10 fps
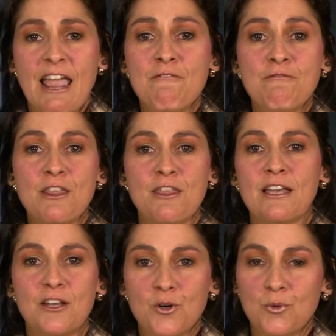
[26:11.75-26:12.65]

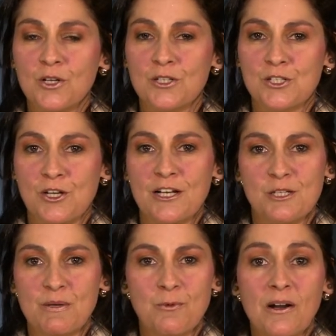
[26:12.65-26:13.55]
everything in your world is going
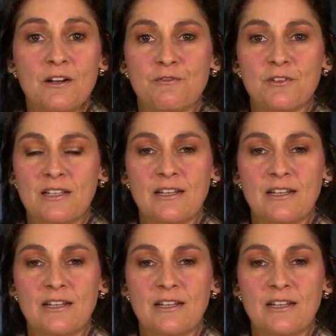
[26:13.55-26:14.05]
to be wonderful